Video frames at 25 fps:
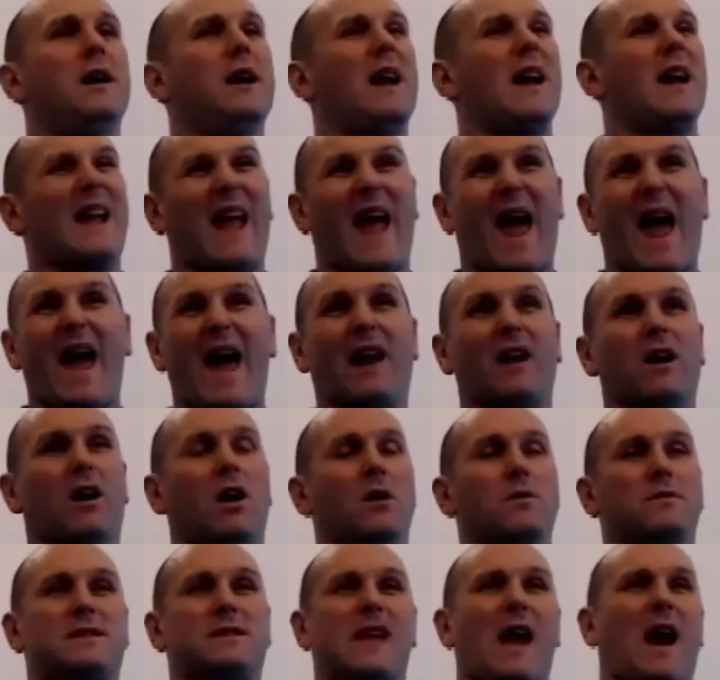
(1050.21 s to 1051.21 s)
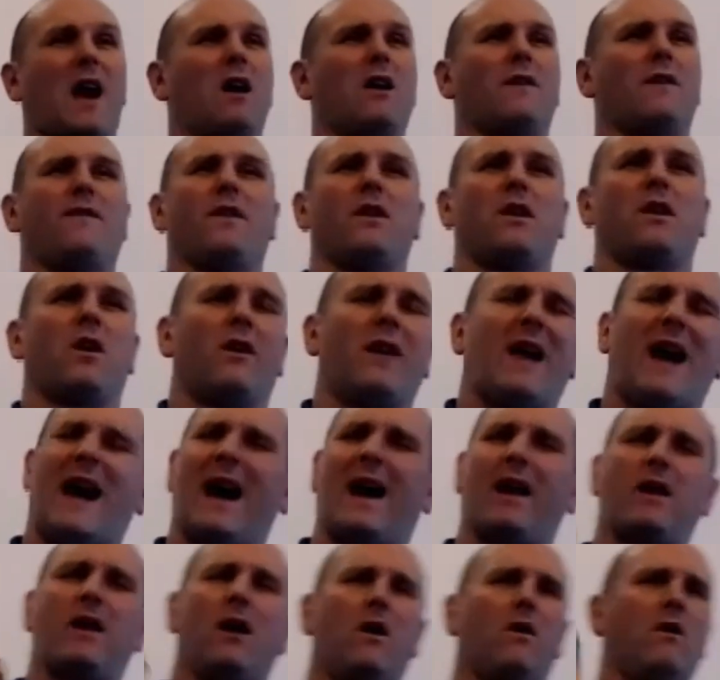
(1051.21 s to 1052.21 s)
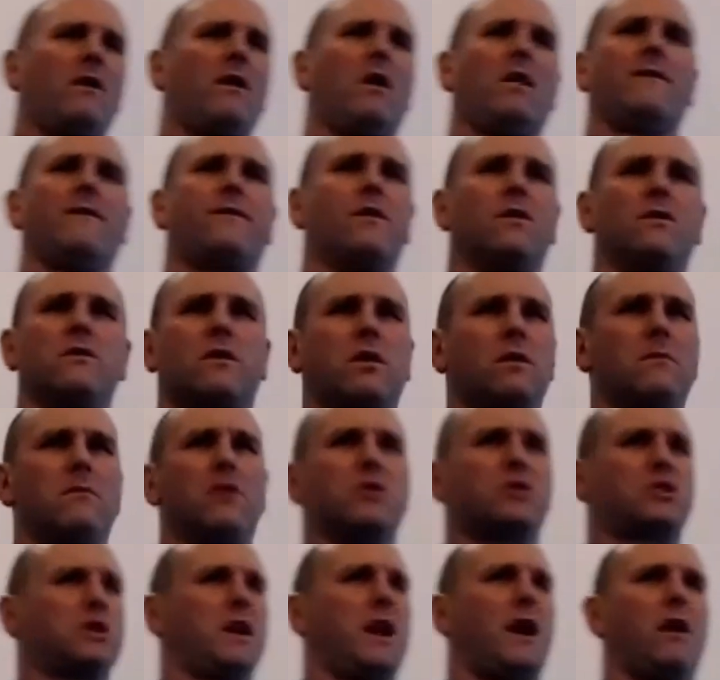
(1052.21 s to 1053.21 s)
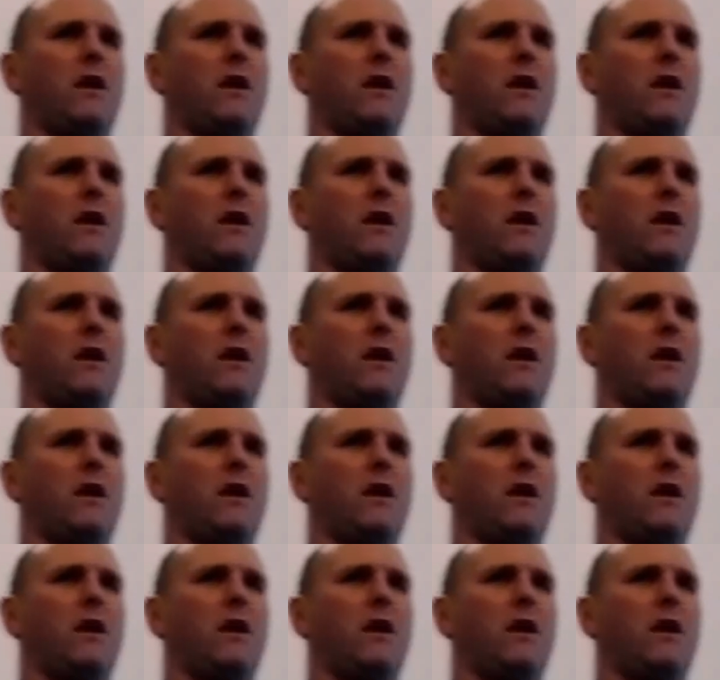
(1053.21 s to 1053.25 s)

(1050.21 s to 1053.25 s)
again, I was terrified, going, no, I've done too much